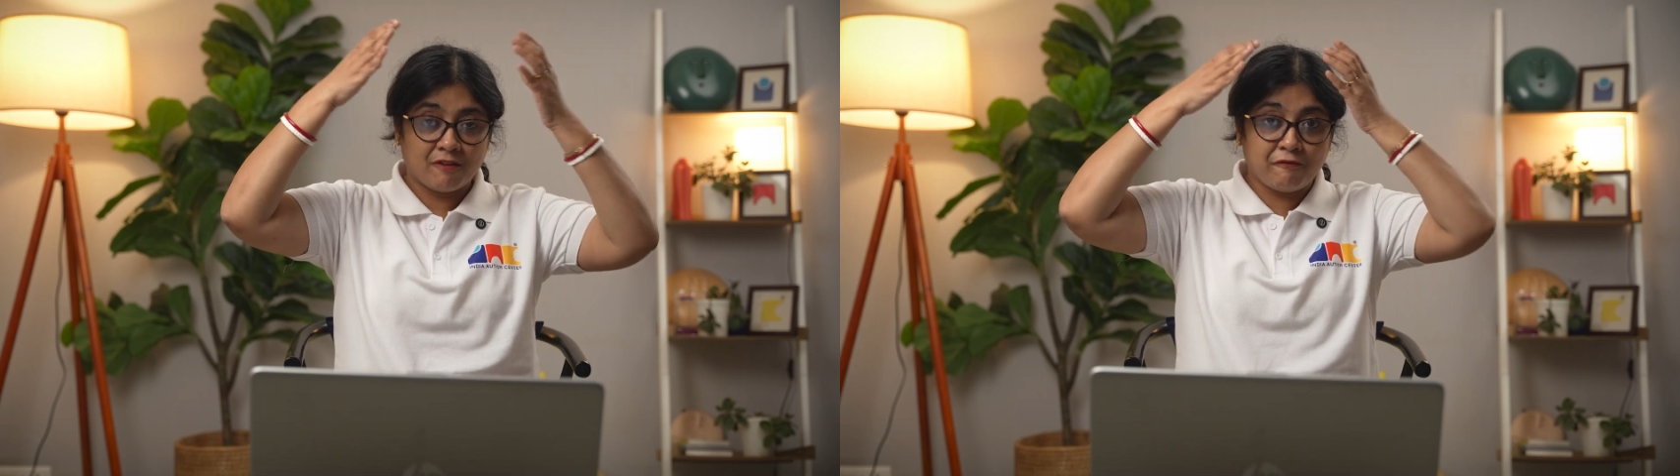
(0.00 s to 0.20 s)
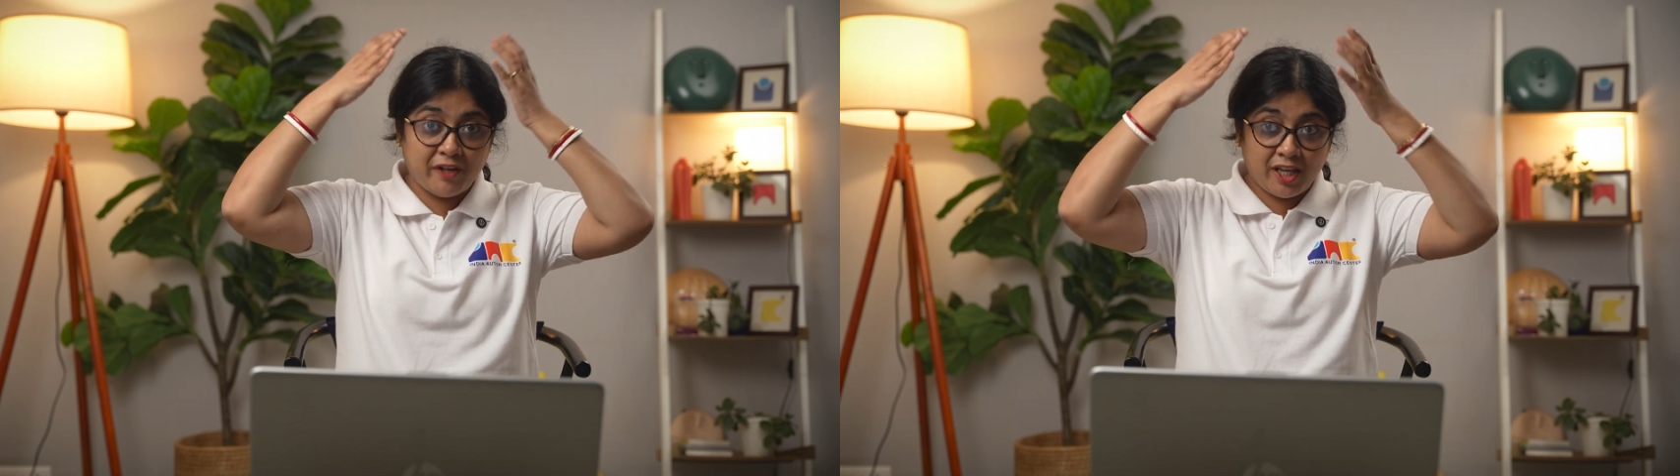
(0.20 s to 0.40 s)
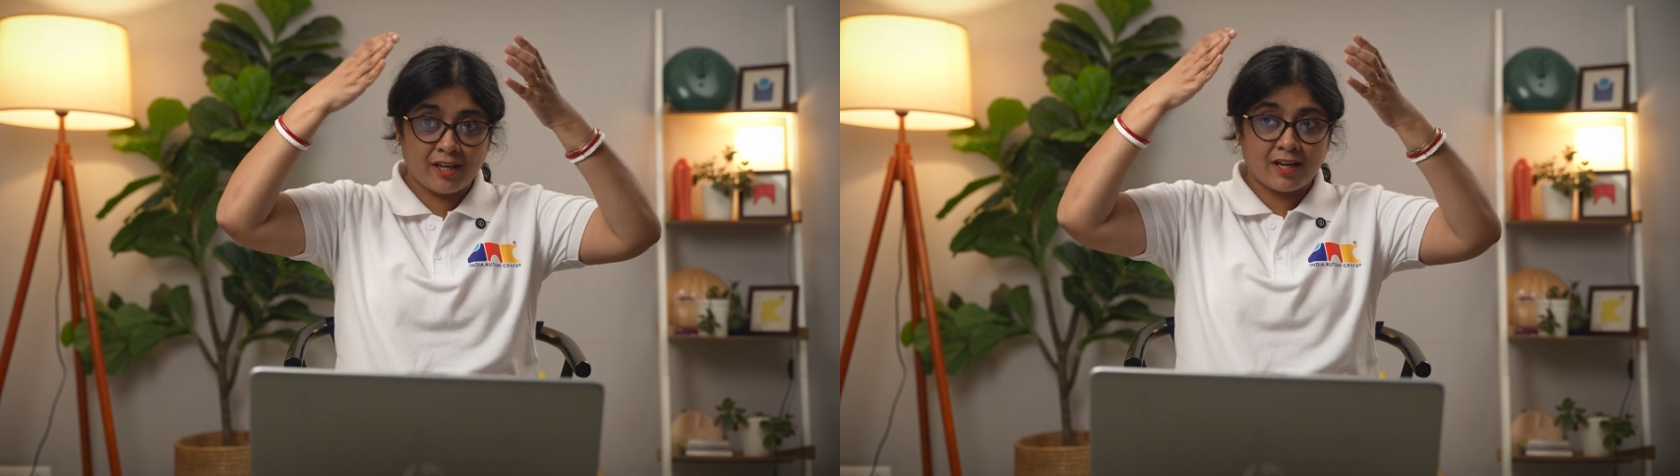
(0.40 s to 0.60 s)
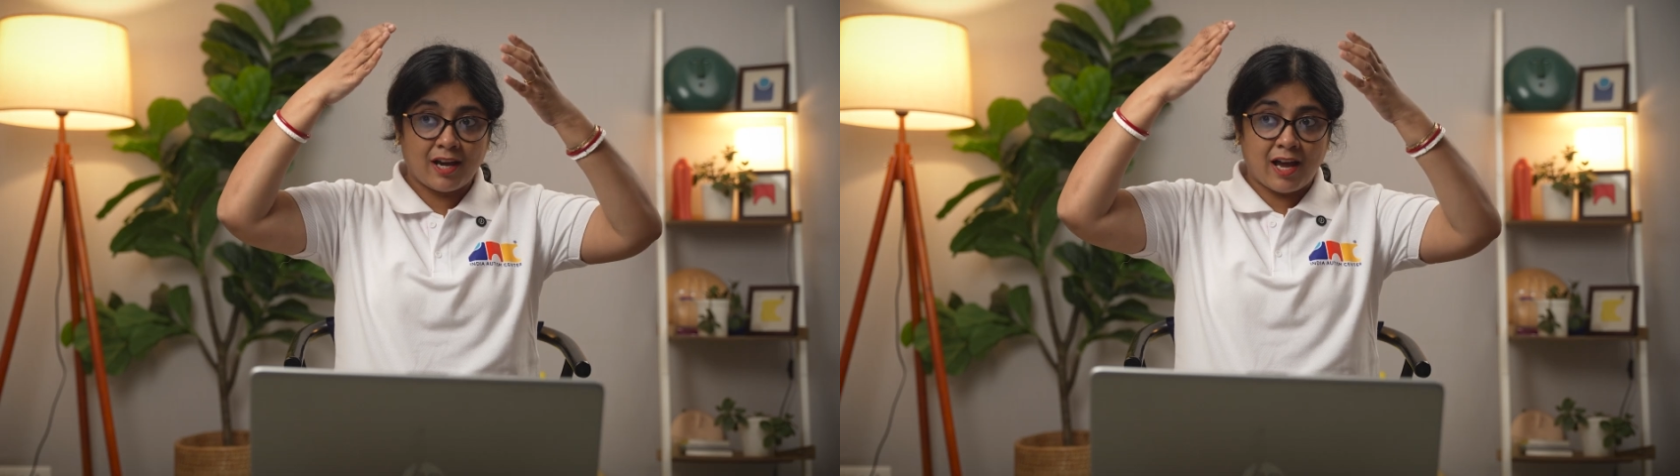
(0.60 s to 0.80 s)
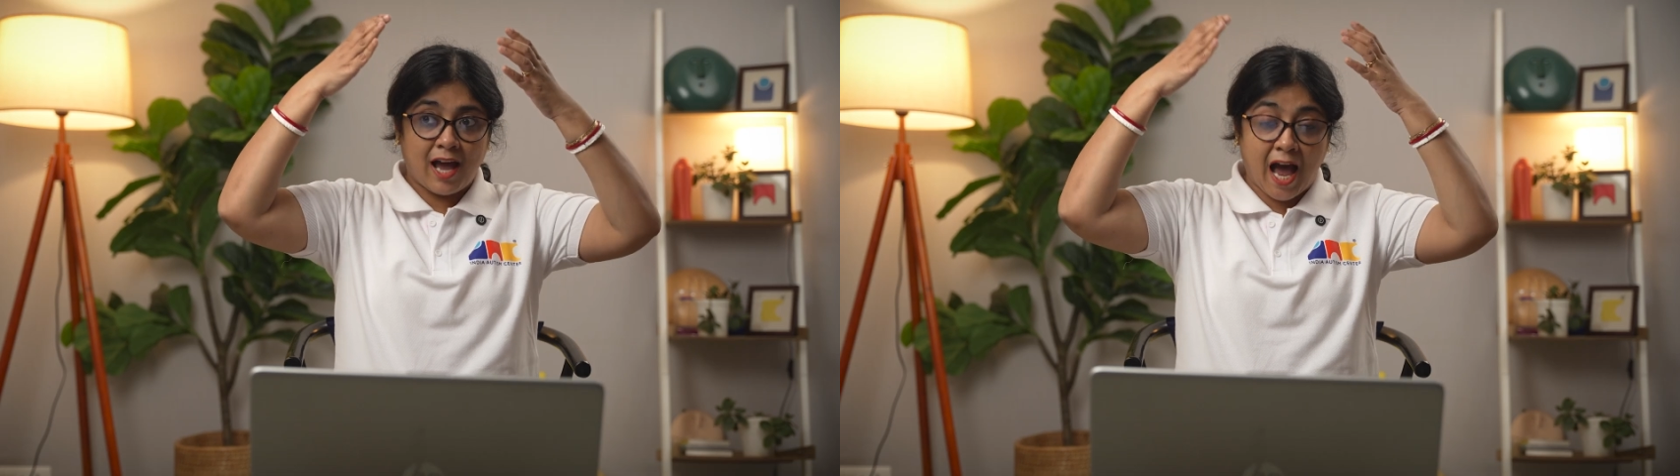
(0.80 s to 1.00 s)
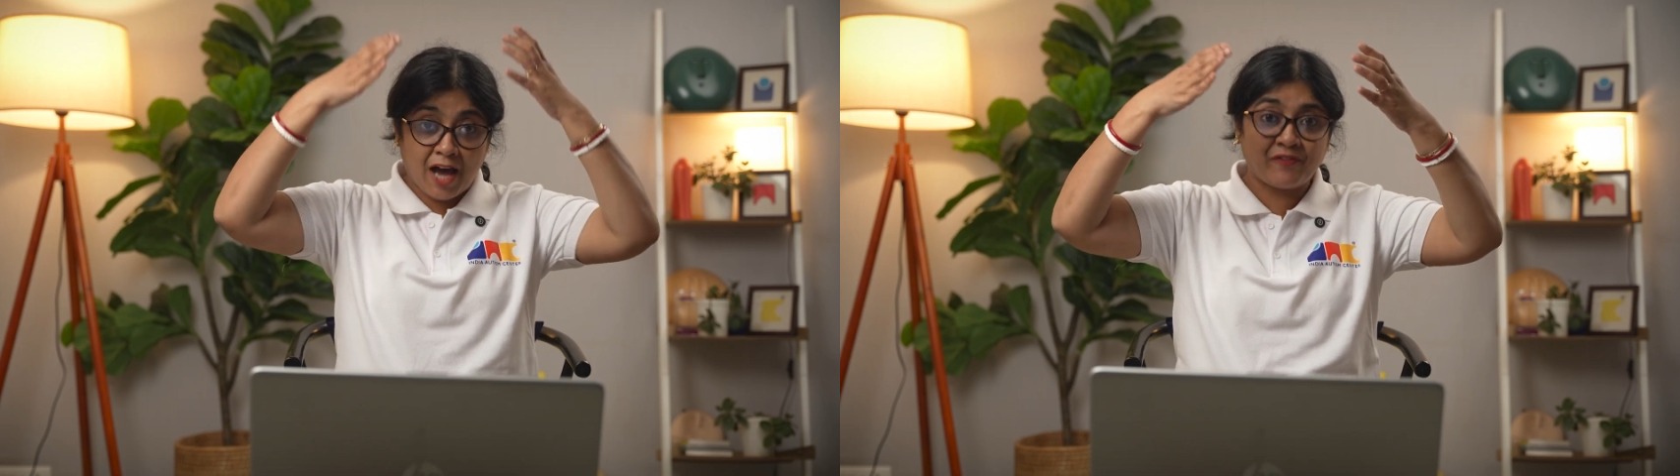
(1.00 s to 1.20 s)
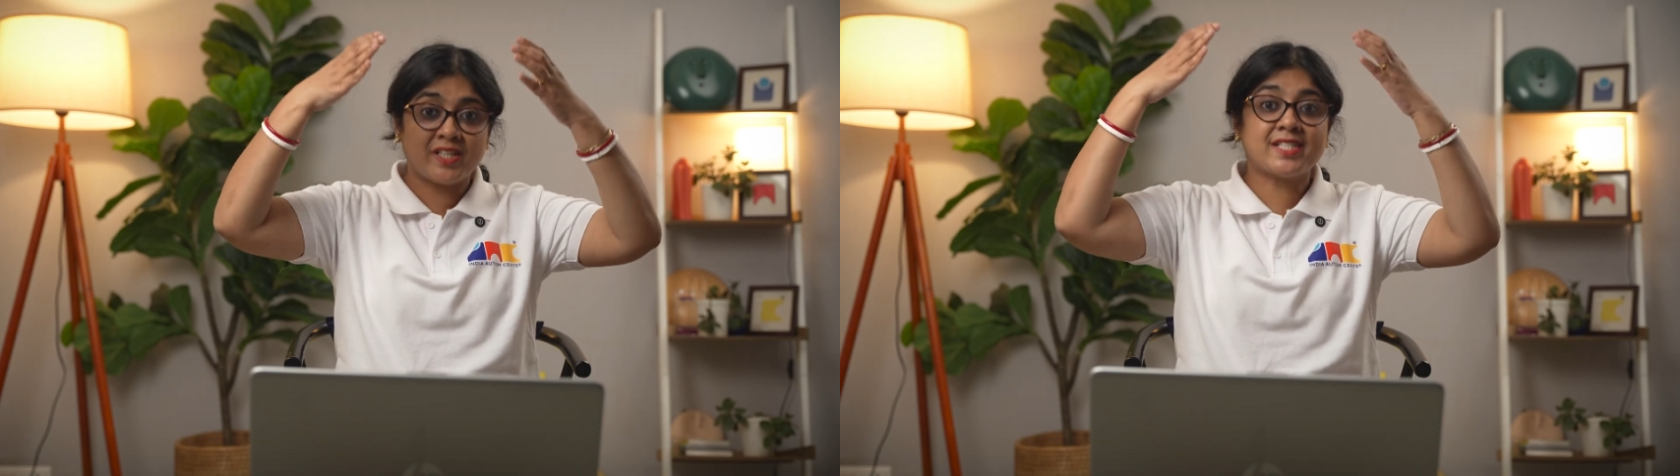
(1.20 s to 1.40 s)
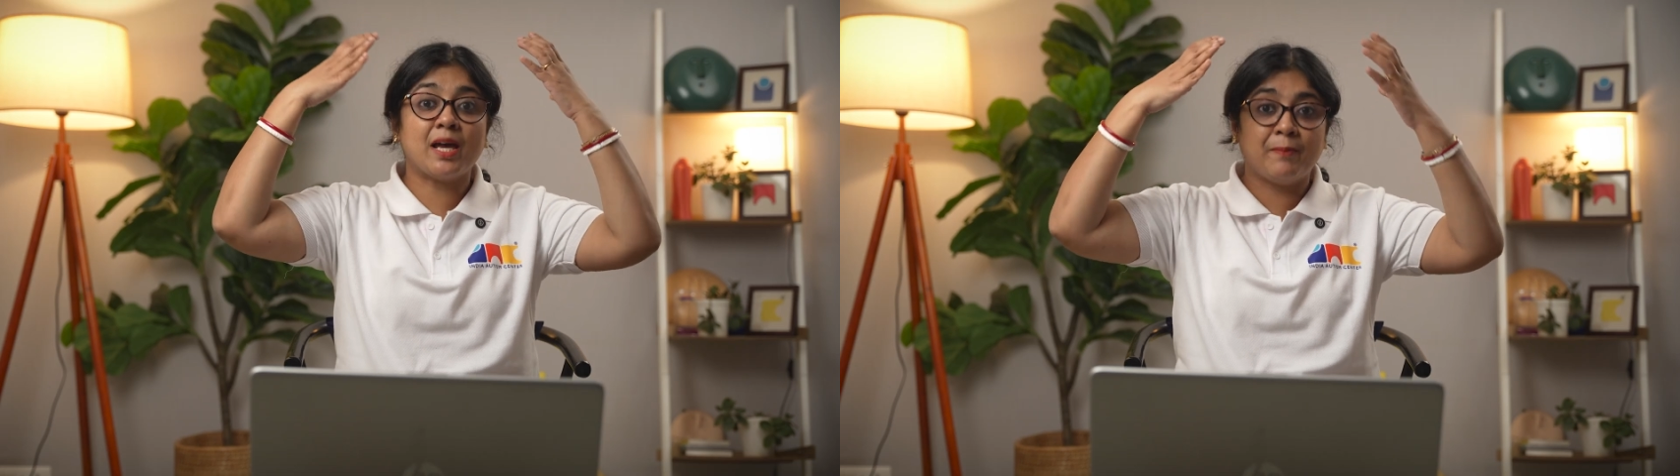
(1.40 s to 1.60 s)
we have
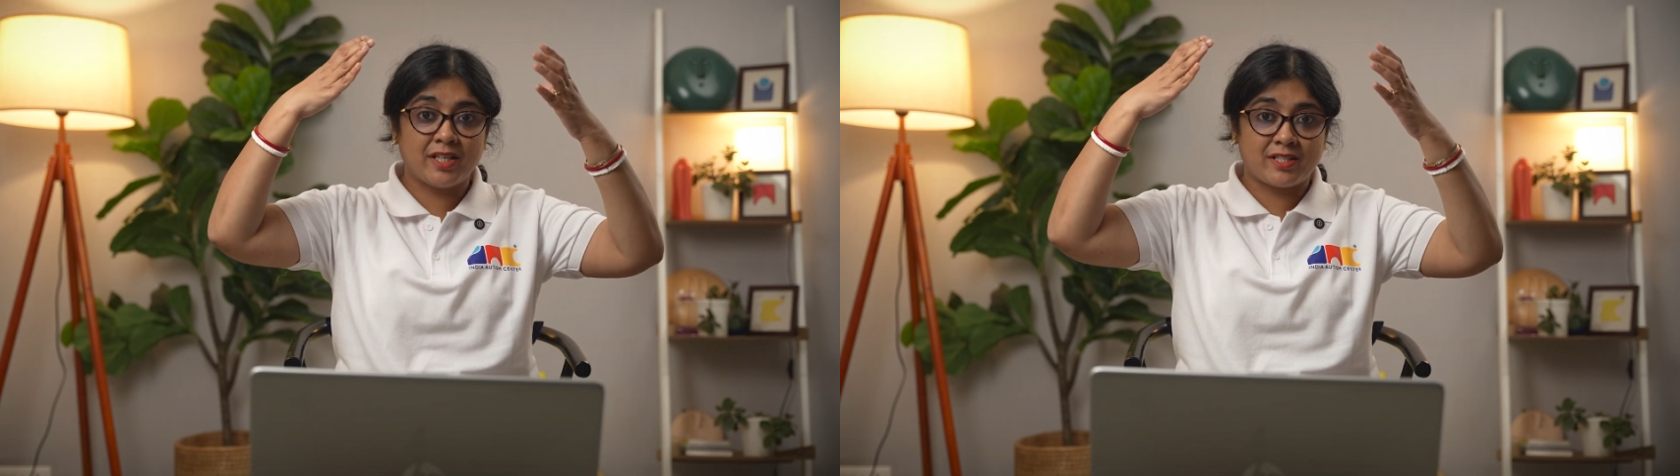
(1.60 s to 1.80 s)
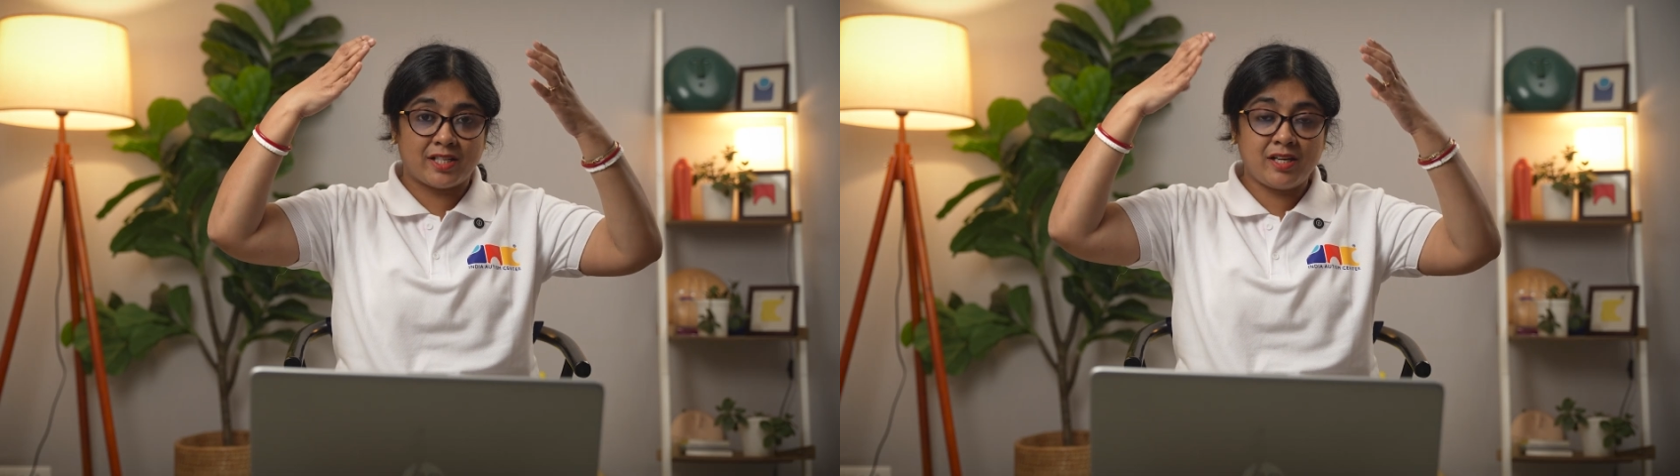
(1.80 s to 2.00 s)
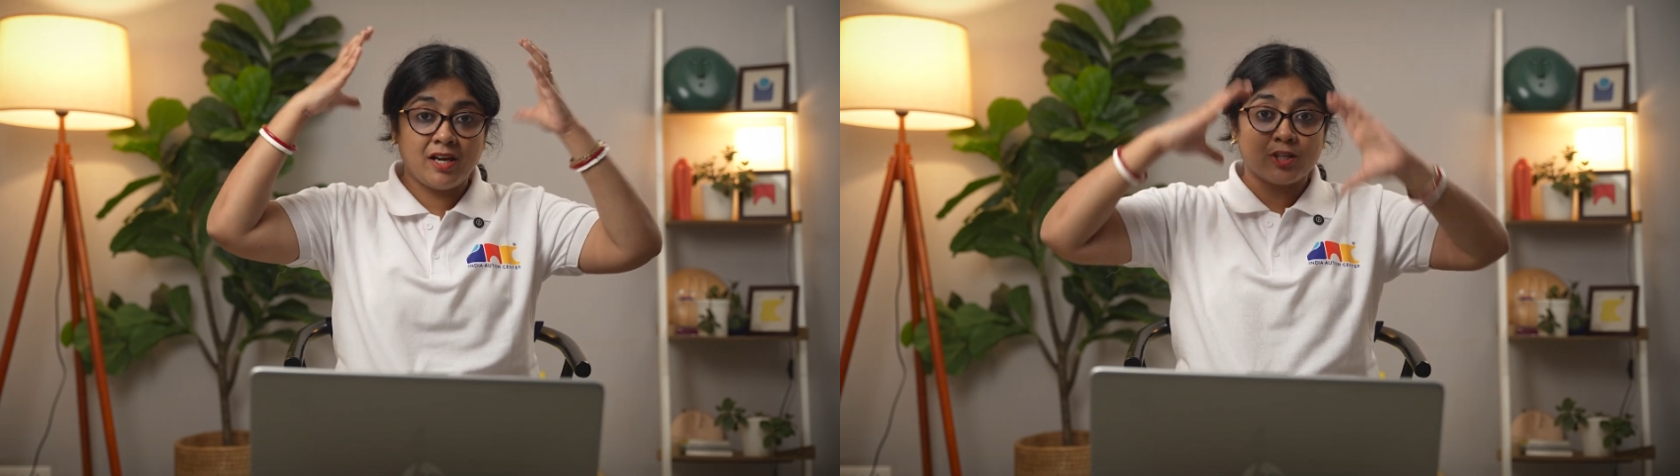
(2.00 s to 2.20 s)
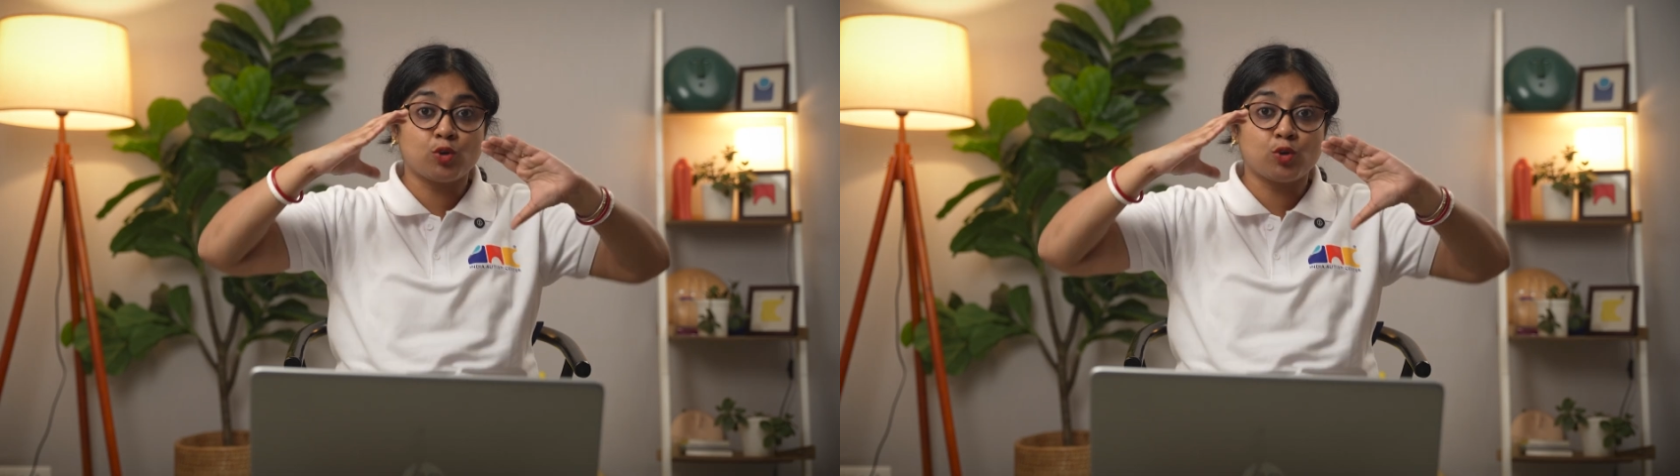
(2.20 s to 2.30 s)
this ability